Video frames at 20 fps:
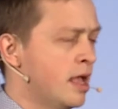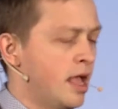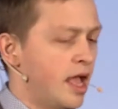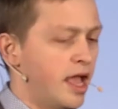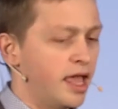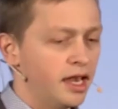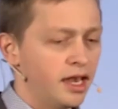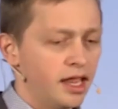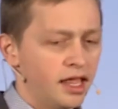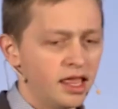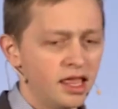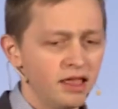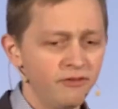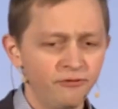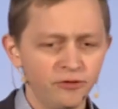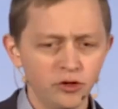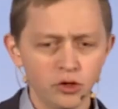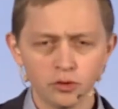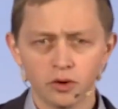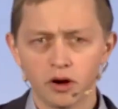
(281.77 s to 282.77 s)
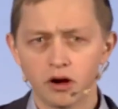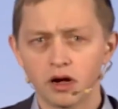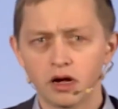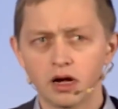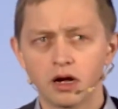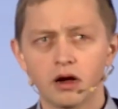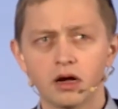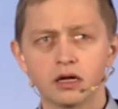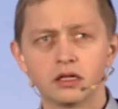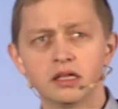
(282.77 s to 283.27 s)
And if you
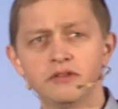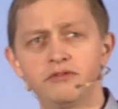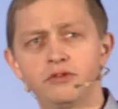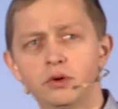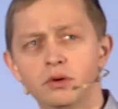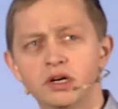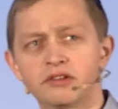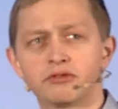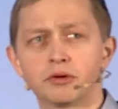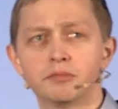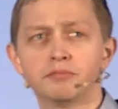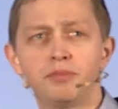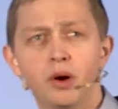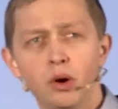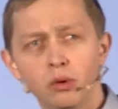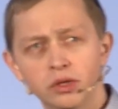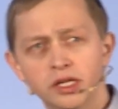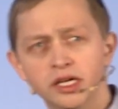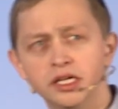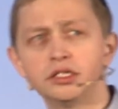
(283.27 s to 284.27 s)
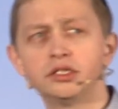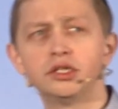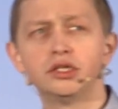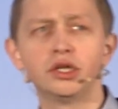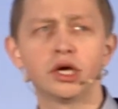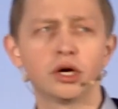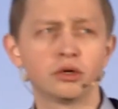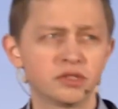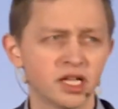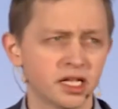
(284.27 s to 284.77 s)
are from Poland, you
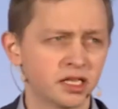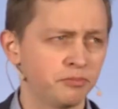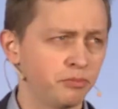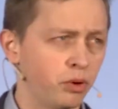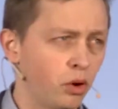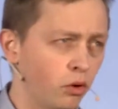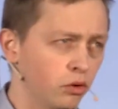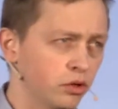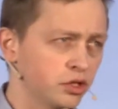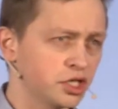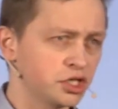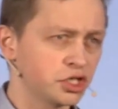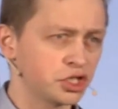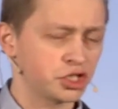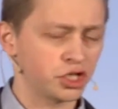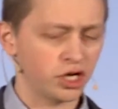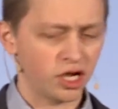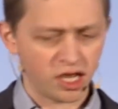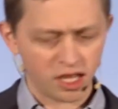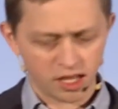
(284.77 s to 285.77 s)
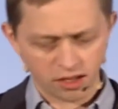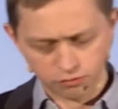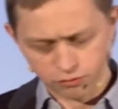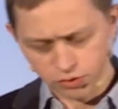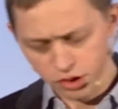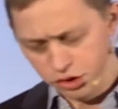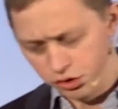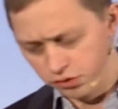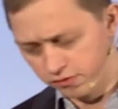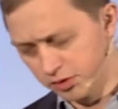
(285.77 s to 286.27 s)
know that Polish
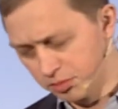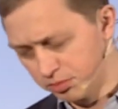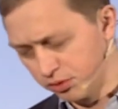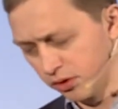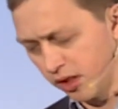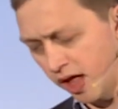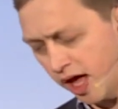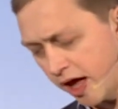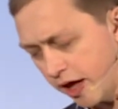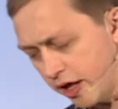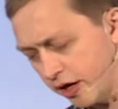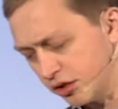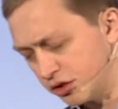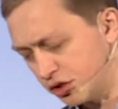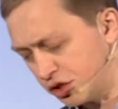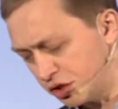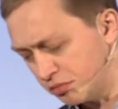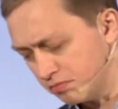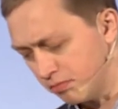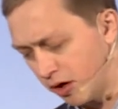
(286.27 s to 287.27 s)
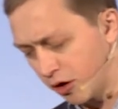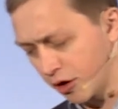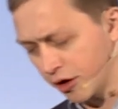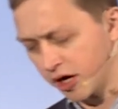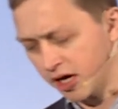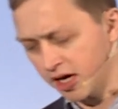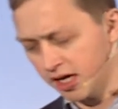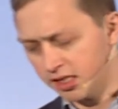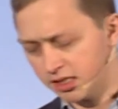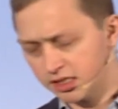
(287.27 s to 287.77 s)
renewable energy
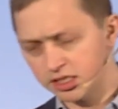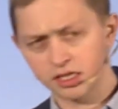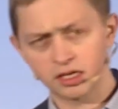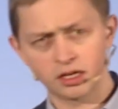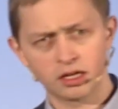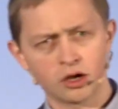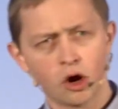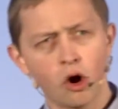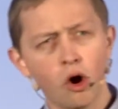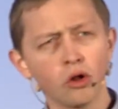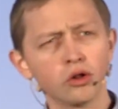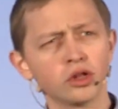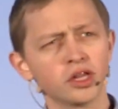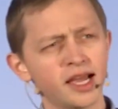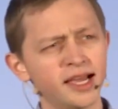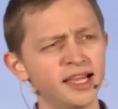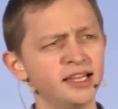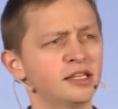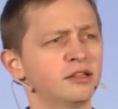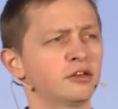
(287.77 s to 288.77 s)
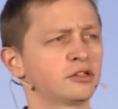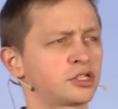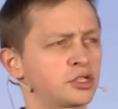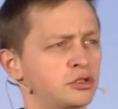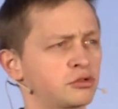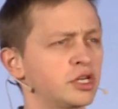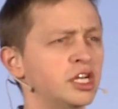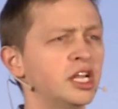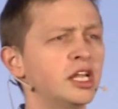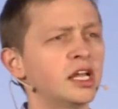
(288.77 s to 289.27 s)
market whole
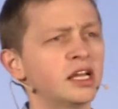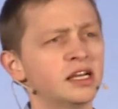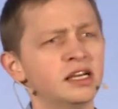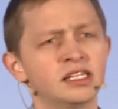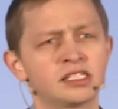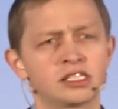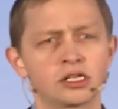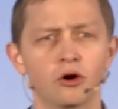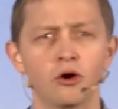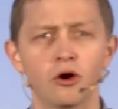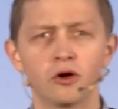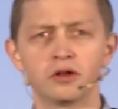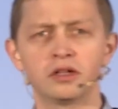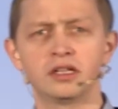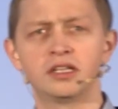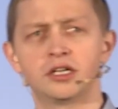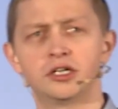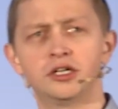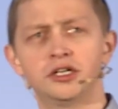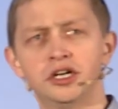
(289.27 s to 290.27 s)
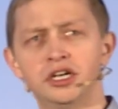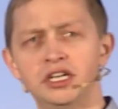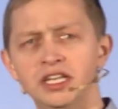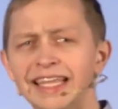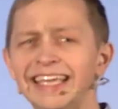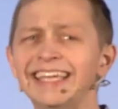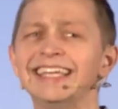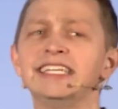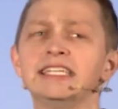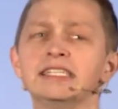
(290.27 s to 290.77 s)
industry is on their
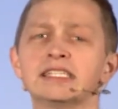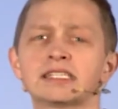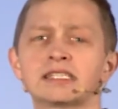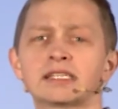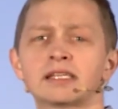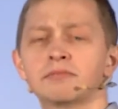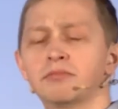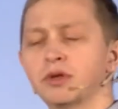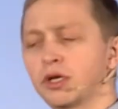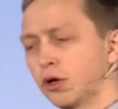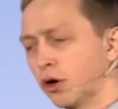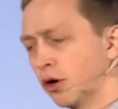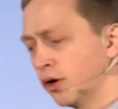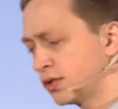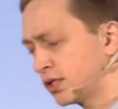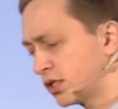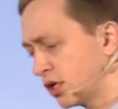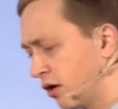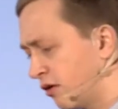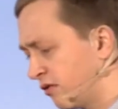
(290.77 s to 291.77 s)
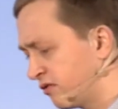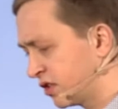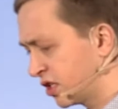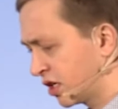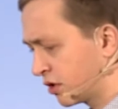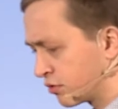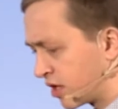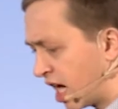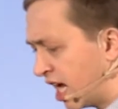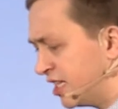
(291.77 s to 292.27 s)
knees because of the
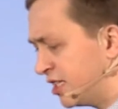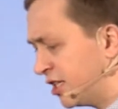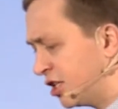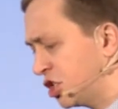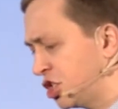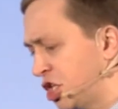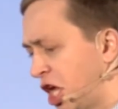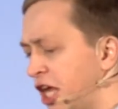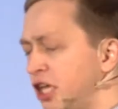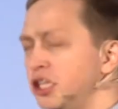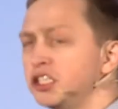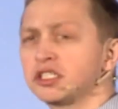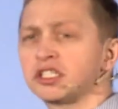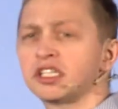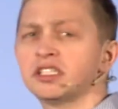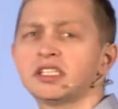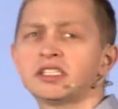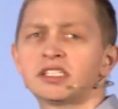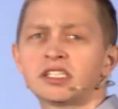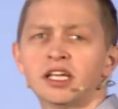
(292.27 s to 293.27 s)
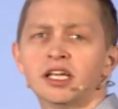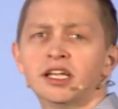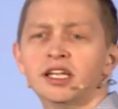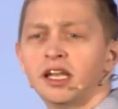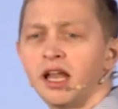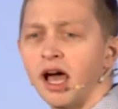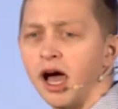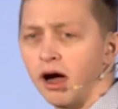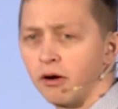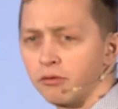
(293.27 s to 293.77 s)
great changes
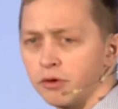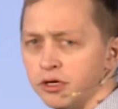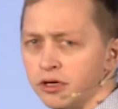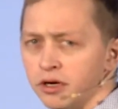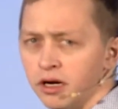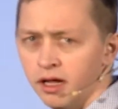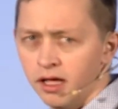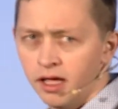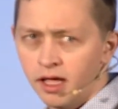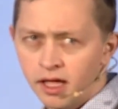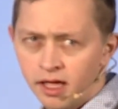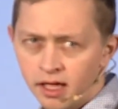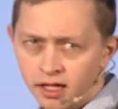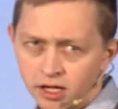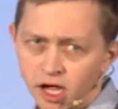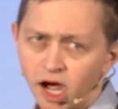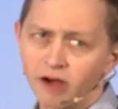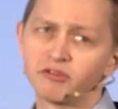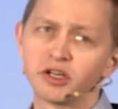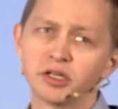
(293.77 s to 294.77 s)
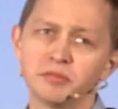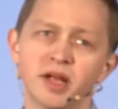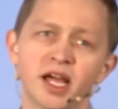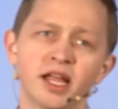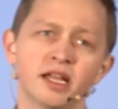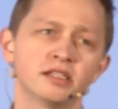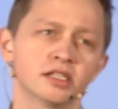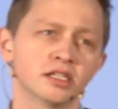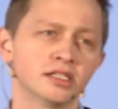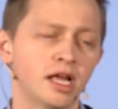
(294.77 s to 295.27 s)
in our
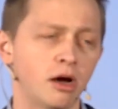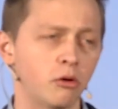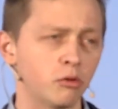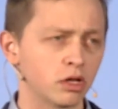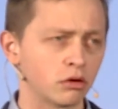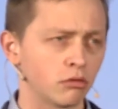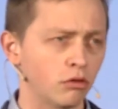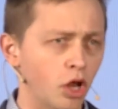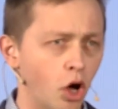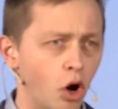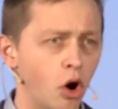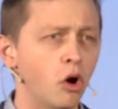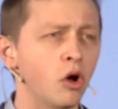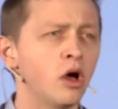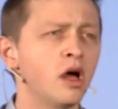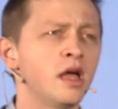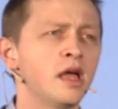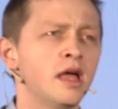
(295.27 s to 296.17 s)
government, in our law,